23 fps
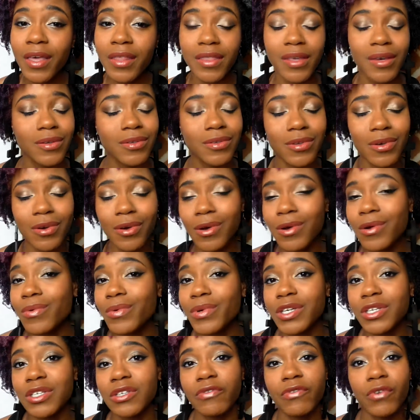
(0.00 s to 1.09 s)
Thanks
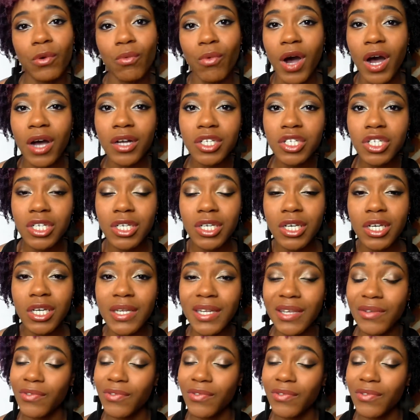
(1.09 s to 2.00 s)
always for watching.